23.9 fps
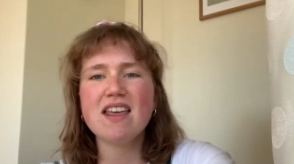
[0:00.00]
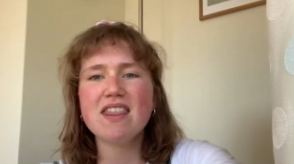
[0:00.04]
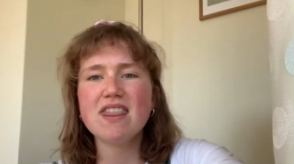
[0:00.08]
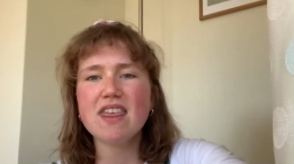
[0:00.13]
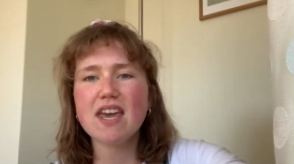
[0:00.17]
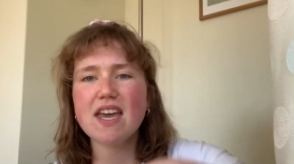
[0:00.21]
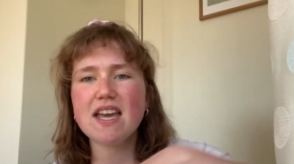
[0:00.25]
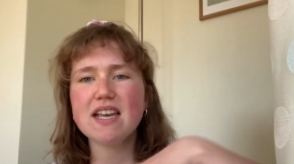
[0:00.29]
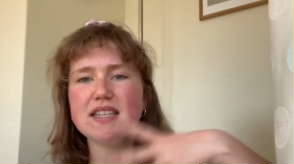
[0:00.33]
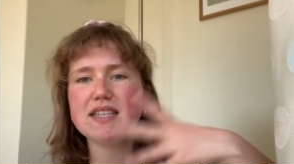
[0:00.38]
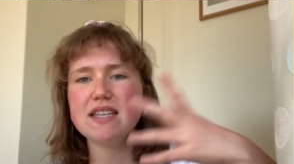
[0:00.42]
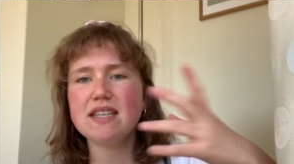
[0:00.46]
I
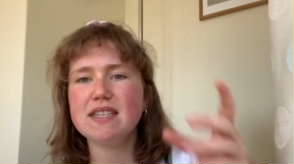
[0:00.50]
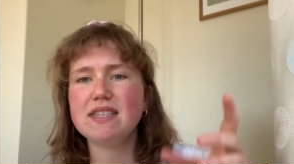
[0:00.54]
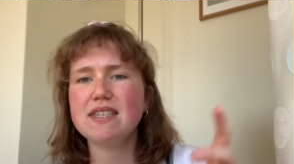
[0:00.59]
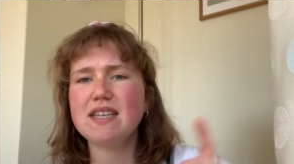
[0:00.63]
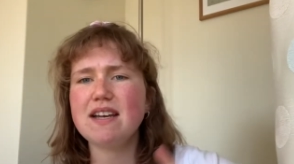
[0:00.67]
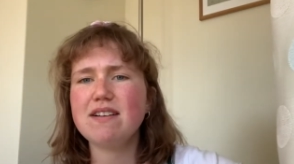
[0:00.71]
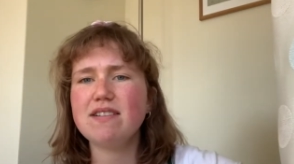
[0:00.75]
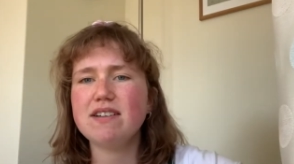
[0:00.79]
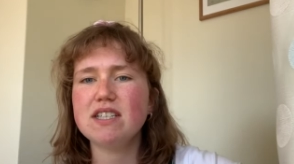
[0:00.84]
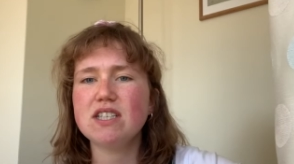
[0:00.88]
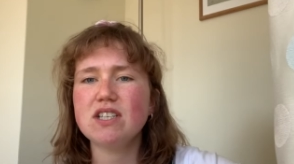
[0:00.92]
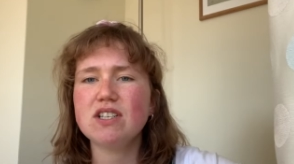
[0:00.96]
think it's a
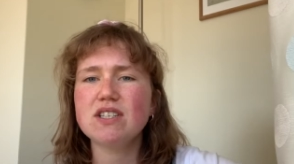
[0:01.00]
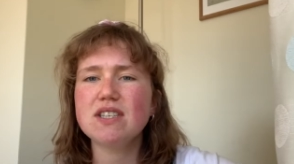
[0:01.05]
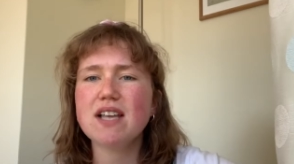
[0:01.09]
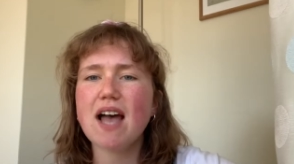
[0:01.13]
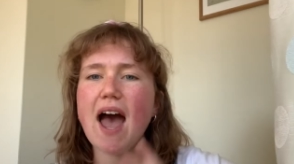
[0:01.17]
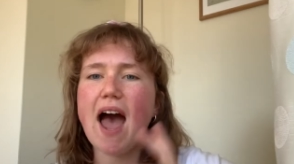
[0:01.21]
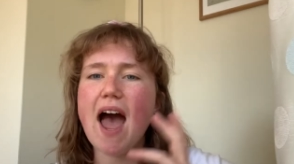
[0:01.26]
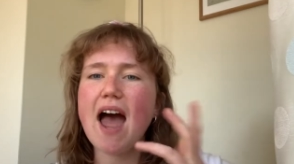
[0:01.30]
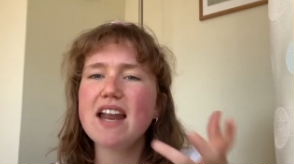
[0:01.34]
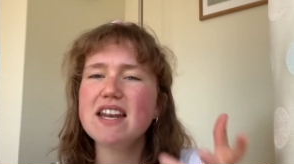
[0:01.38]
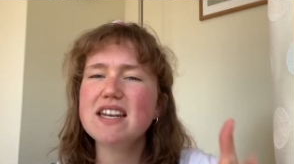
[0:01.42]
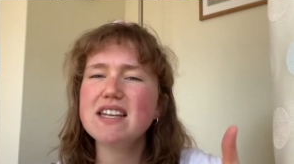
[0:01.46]
series because
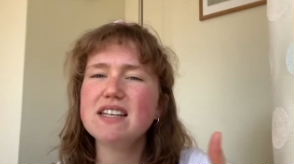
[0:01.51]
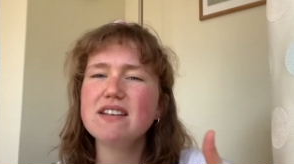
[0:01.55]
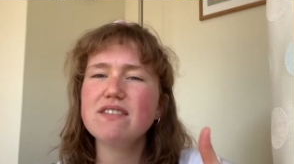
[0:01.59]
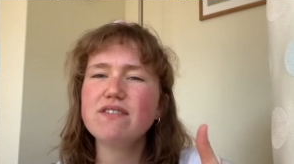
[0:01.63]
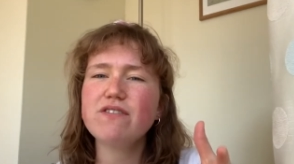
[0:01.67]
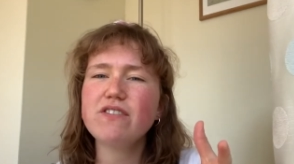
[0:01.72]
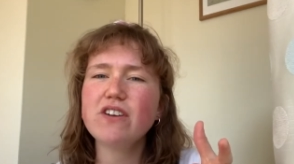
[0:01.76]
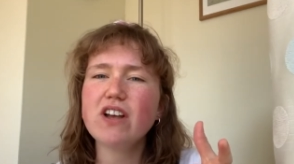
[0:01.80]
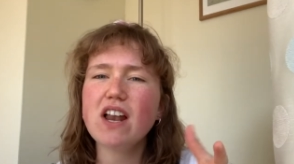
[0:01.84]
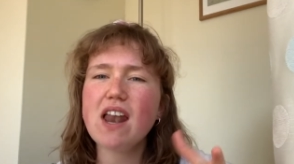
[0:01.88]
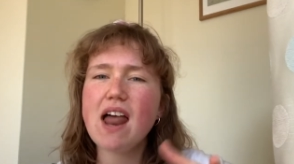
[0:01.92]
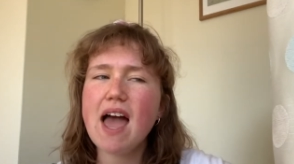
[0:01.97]
I didn't
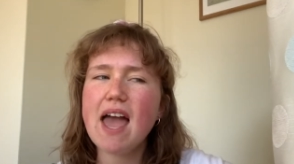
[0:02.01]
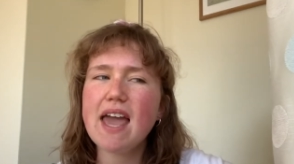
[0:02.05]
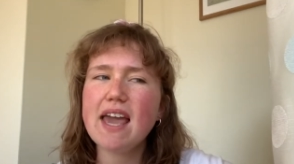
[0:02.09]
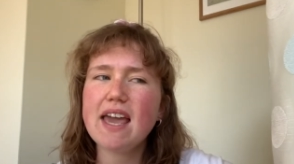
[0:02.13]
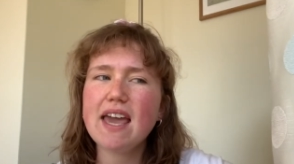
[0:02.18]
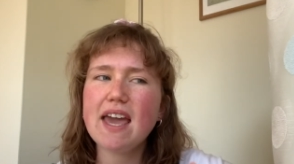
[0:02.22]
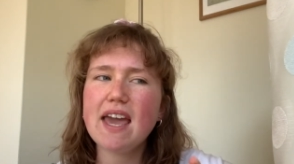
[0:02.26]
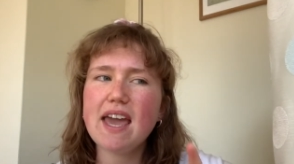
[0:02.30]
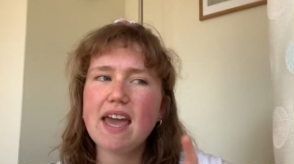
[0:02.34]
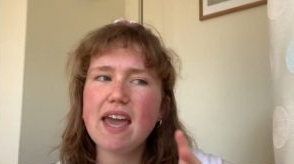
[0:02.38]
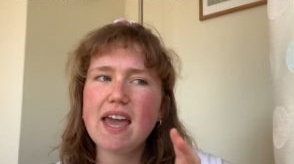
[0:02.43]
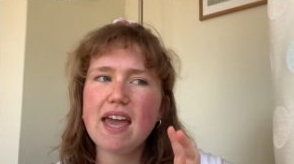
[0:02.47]
feel
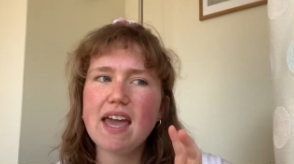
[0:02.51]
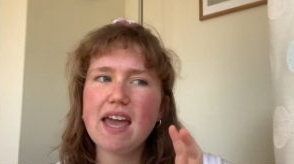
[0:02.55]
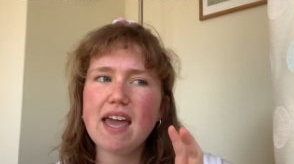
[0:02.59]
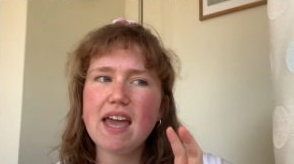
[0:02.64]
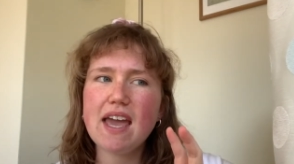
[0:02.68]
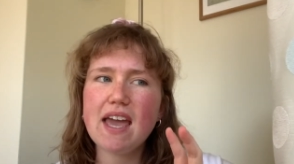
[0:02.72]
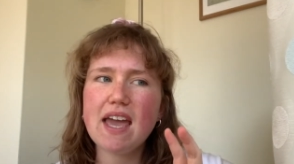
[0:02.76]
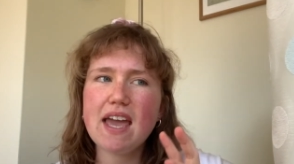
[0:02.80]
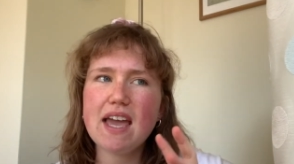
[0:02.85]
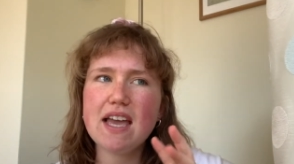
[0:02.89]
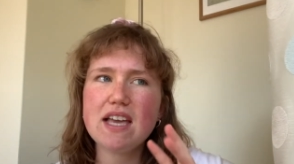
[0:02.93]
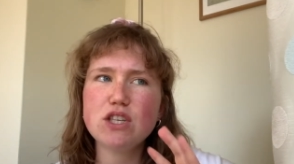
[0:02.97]
like
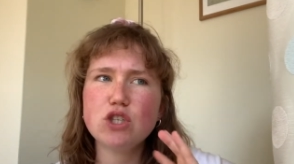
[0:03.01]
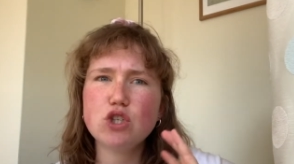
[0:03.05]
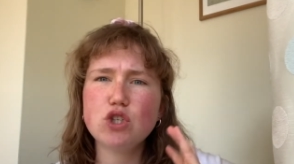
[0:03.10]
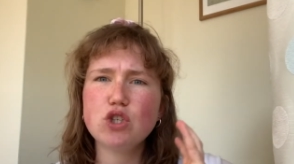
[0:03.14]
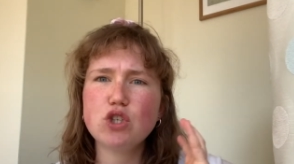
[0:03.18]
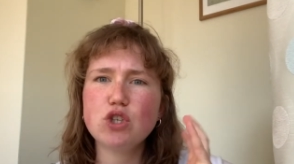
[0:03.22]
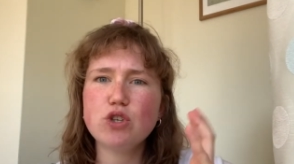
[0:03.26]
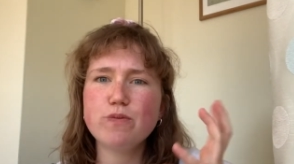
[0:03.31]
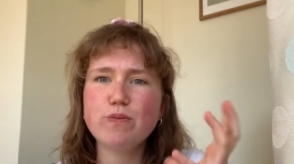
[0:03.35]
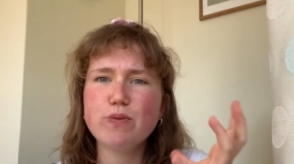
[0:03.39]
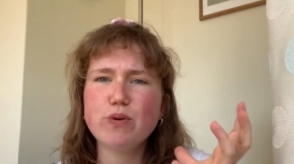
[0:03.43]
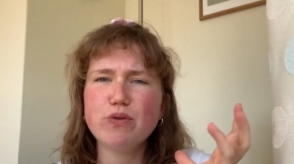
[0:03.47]
it's
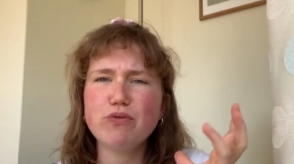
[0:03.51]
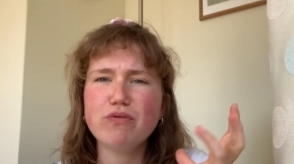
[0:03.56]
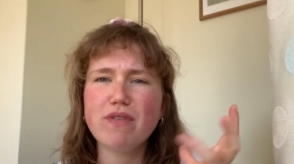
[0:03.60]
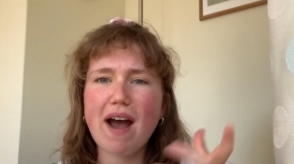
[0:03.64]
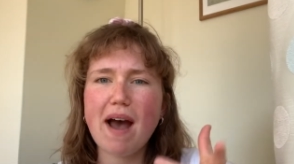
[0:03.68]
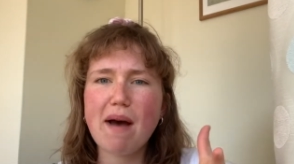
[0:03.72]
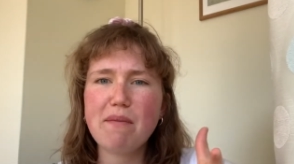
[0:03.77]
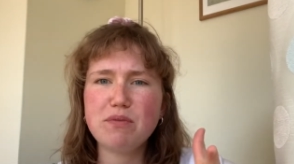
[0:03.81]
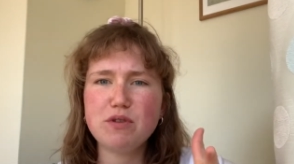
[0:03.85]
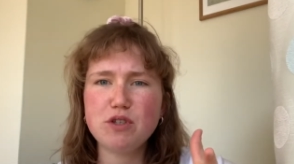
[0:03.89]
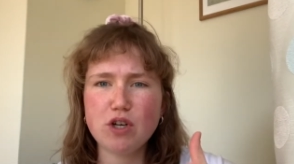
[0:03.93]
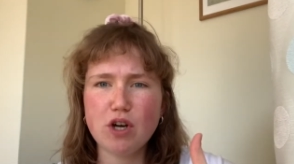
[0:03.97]
super
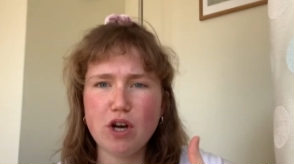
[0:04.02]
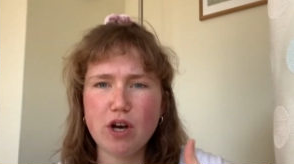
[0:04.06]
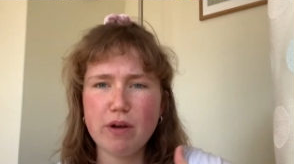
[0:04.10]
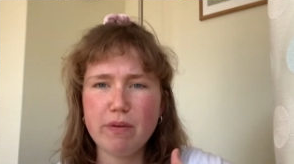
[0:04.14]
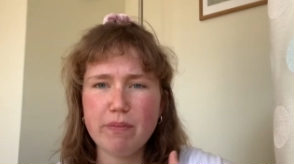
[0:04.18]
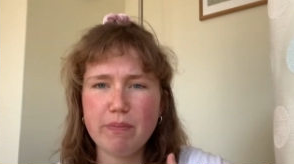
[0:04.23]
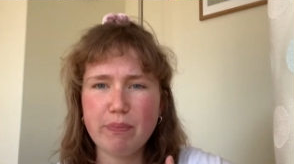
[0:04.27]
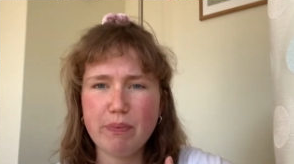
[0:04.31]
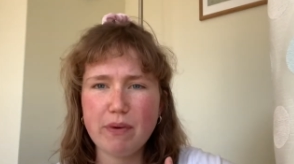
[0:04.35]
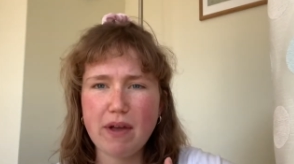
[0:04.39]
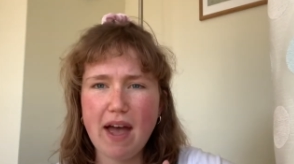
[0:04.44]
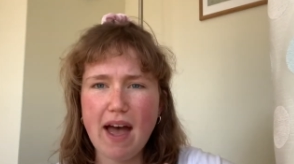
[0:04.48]
wrapped
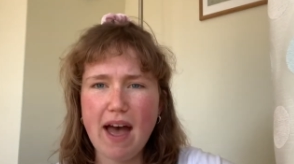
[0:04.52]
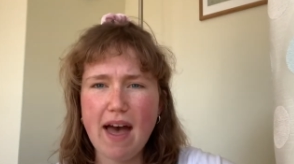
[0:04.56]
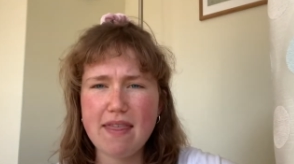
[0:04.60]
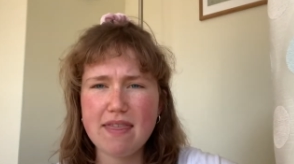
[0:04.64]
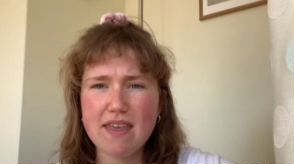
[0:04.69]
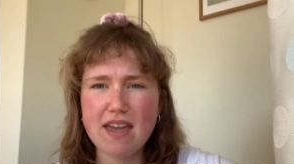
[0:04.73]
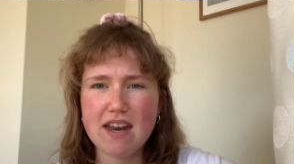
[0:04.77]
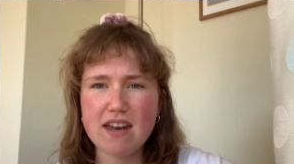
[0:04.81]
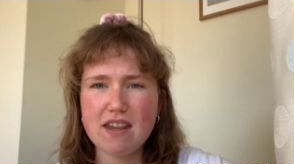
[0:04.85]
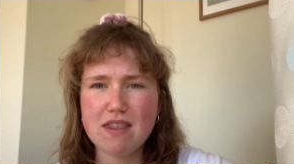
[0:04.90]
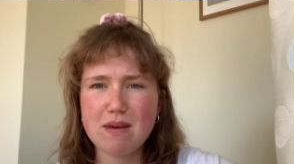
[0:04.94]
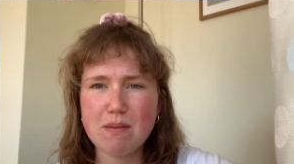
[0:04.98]
up at
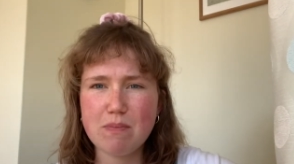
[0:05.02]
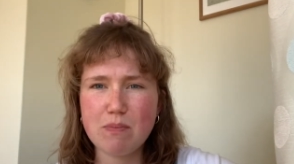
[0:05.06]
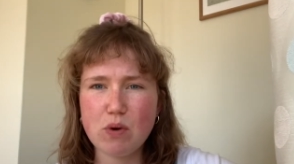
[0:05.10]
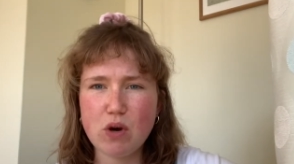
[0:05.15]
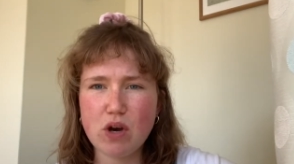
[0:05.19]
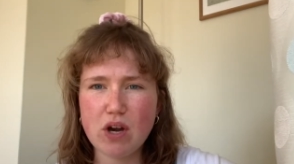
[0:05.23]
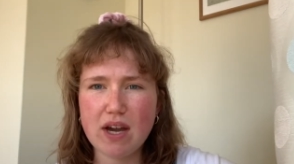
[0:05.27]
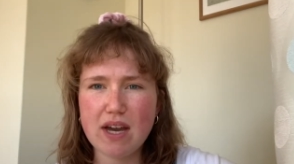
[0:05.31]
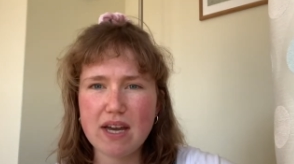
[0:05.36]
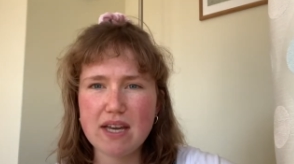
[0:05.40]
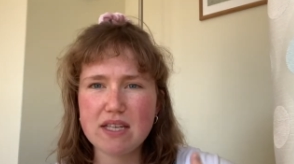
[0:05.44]
the end of the book.